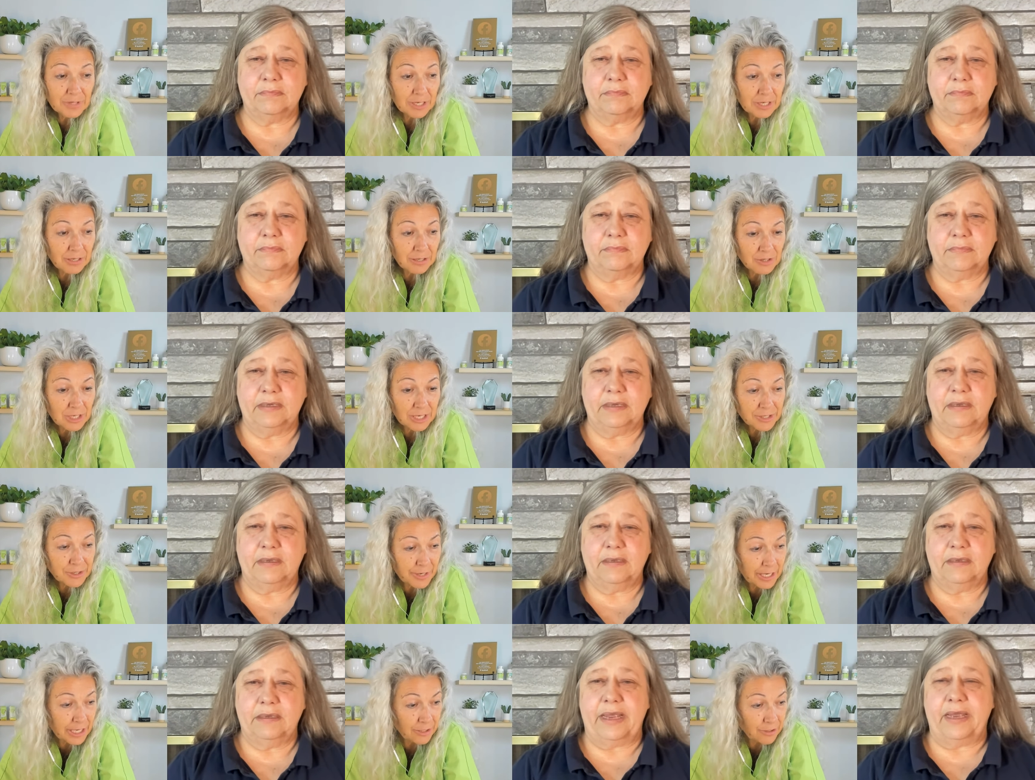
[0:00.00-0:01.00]
Speaker 1: and
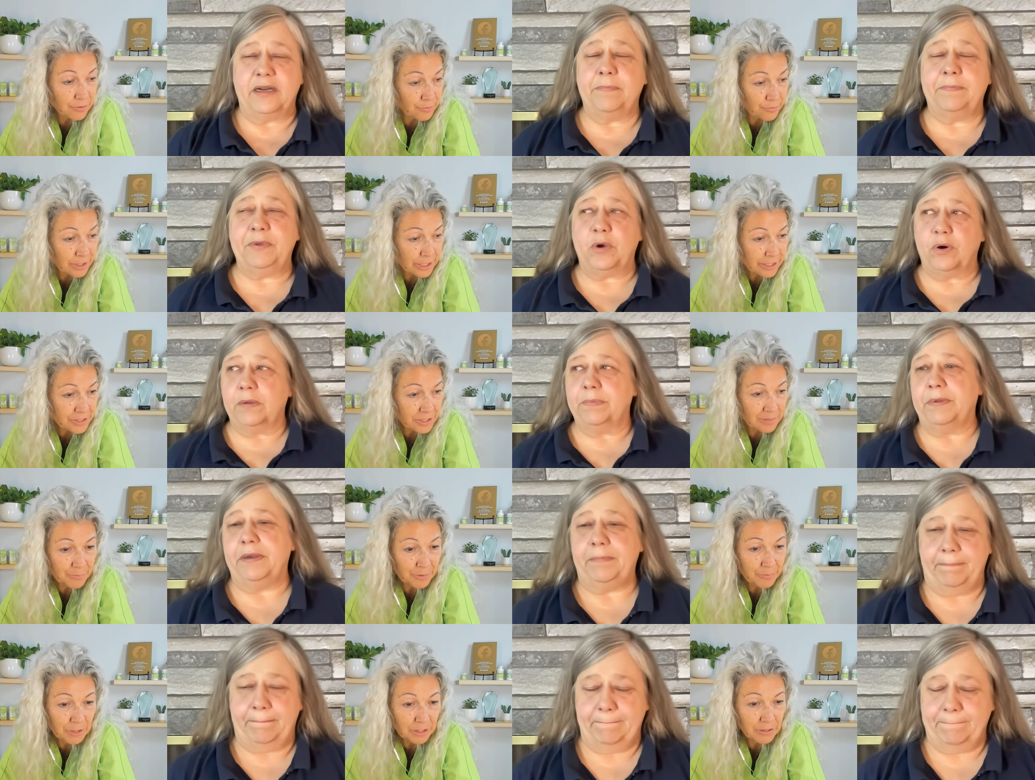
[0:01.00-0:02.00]
Dr. Anna, Anna Bjorkman.
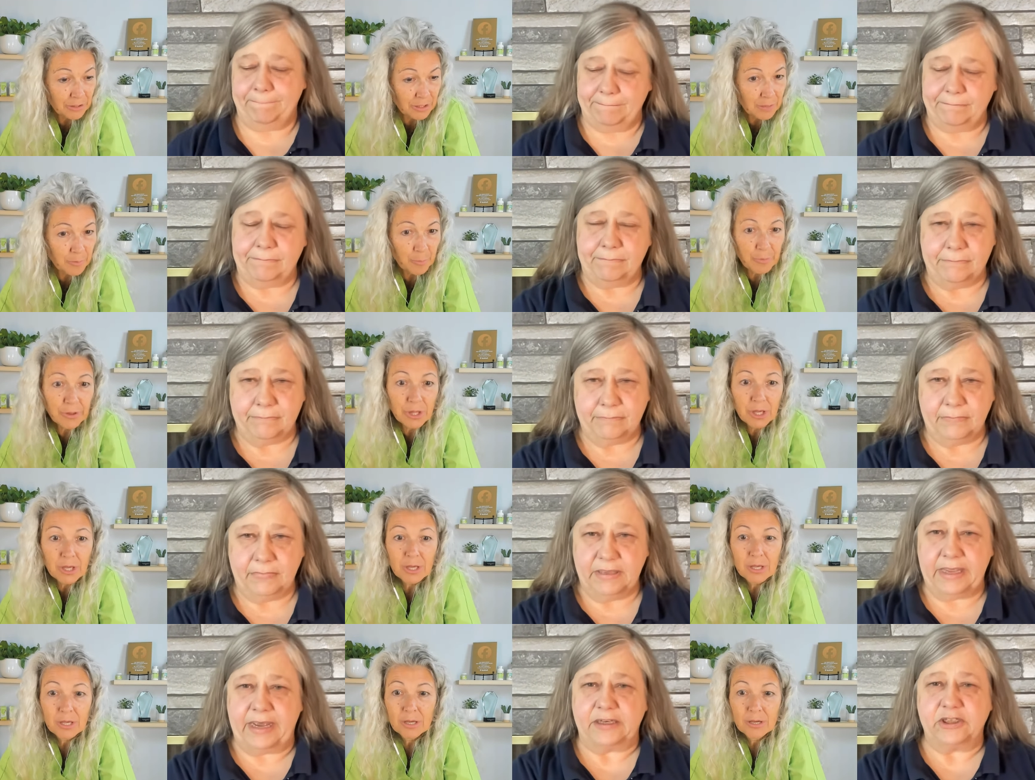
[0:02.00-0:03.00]
I'm not going to come up with.
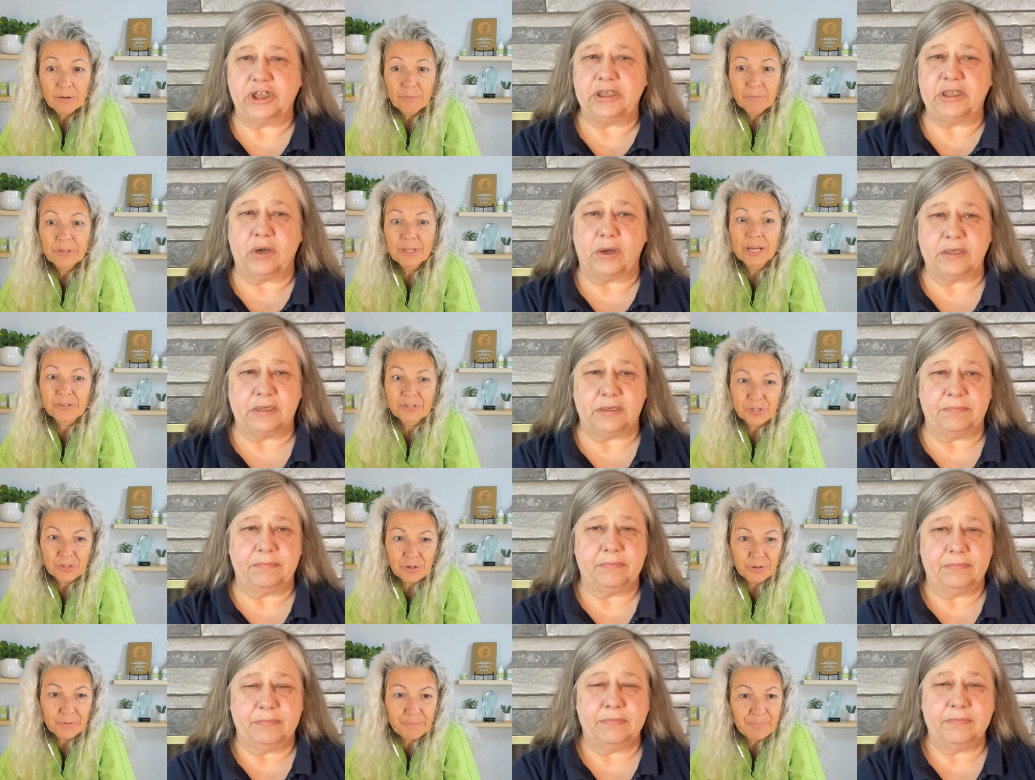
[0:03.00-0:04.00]
Yeah, she's awesome. Yes,
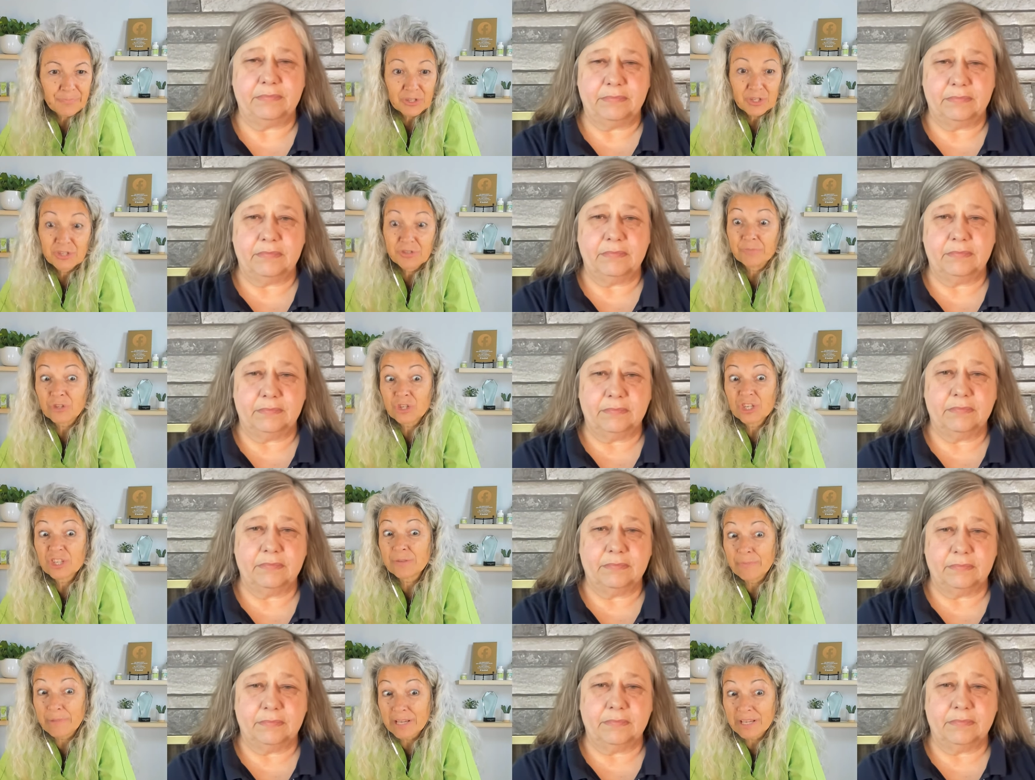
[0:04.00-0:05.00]
her. She's she's
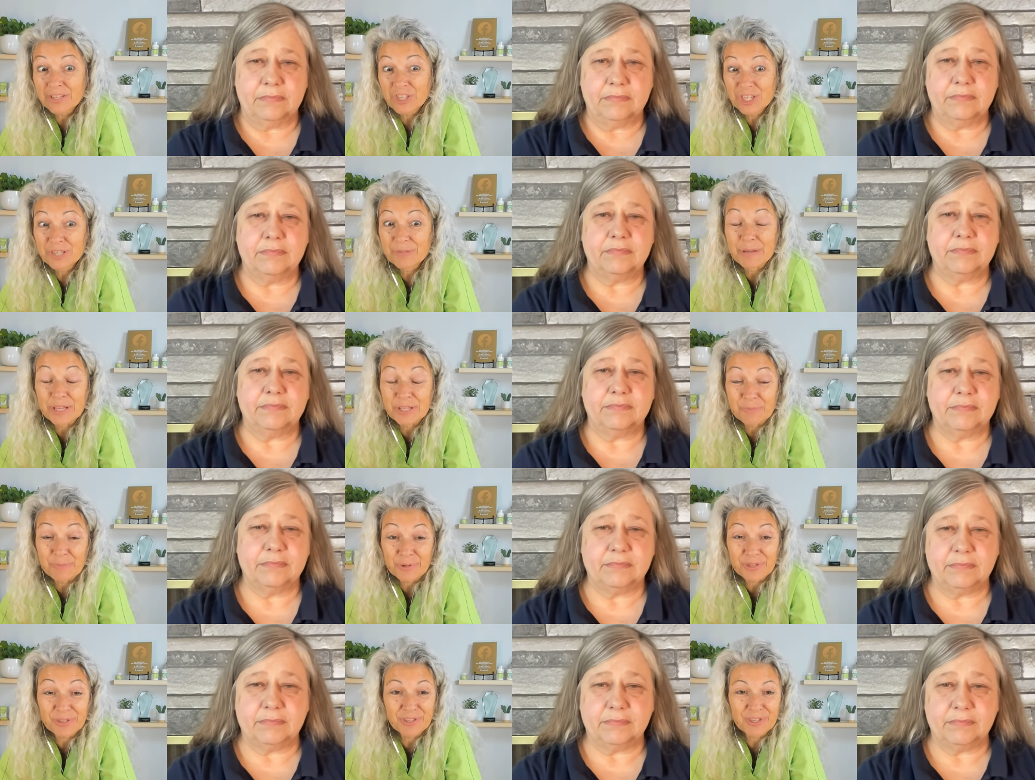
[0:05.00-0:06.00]
an ama- she's an amazing
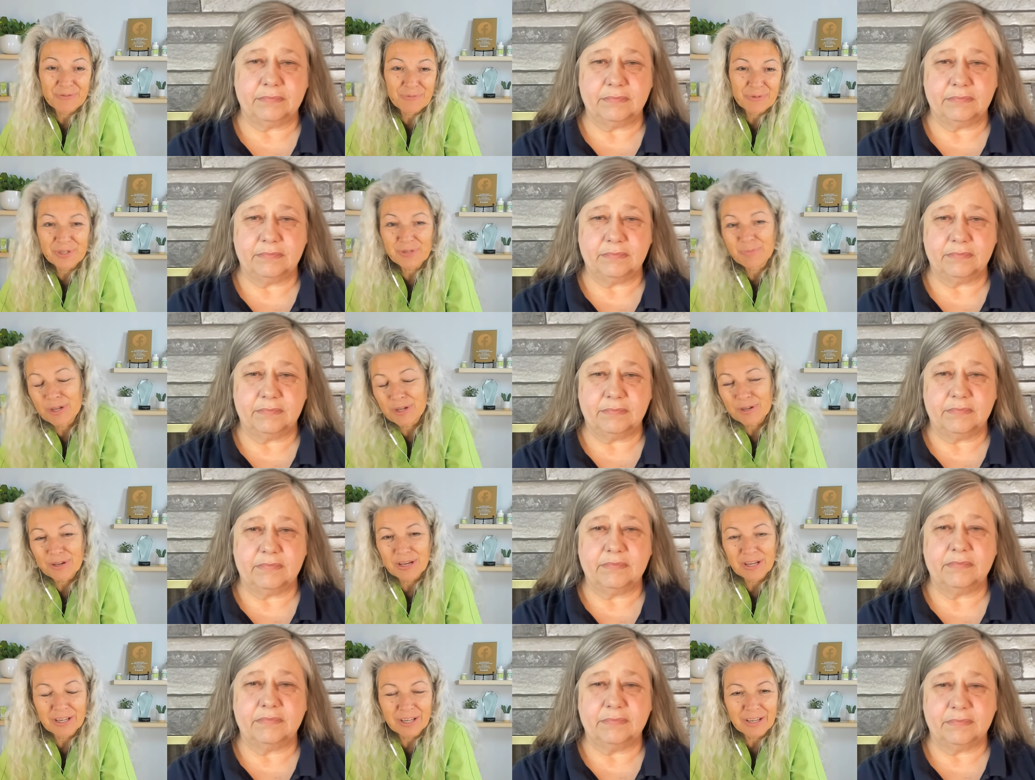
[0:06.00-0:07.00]
person. She was
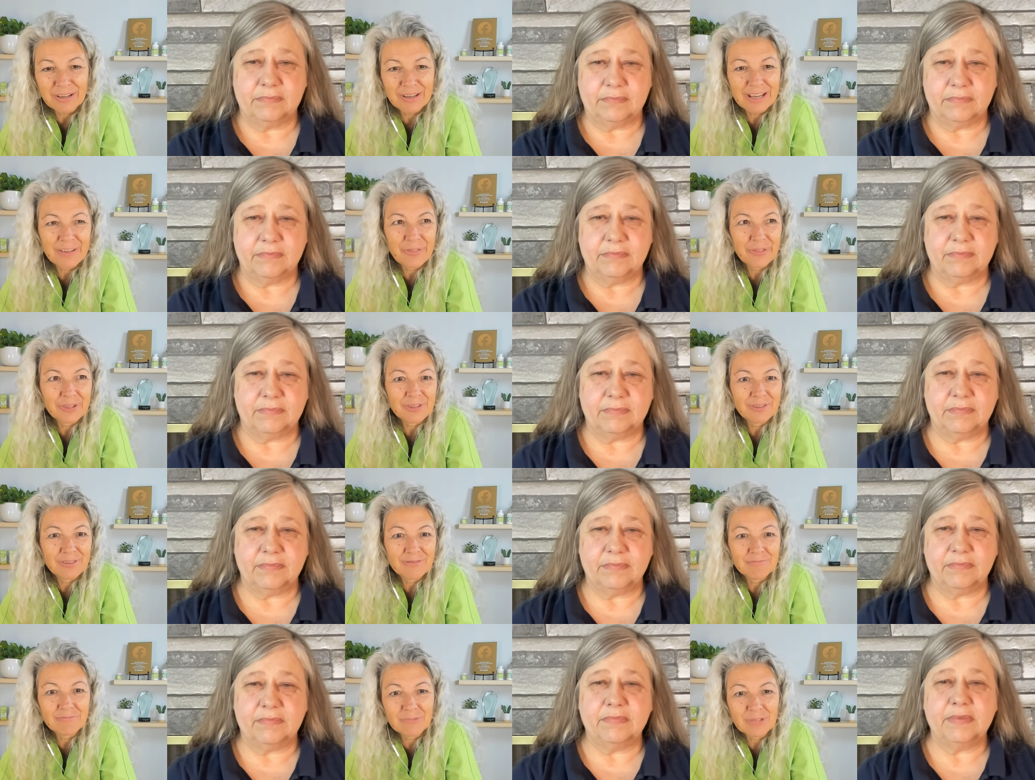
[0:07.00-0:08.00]
speaking uh, at the
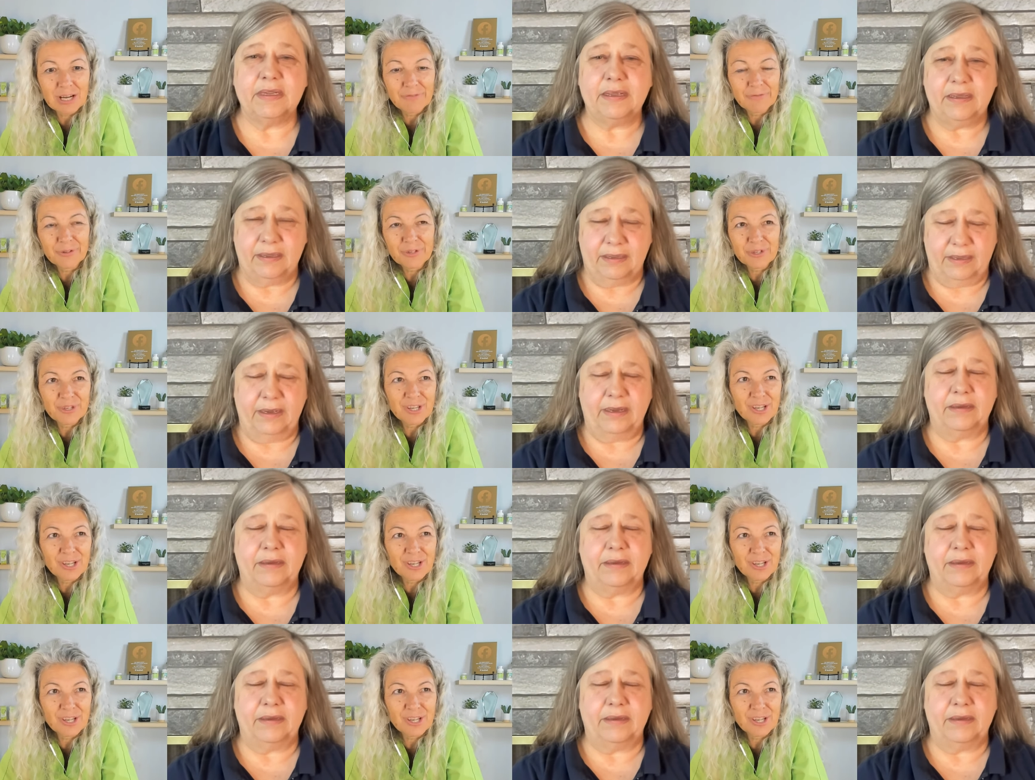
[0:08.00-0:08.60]
conference yeah. in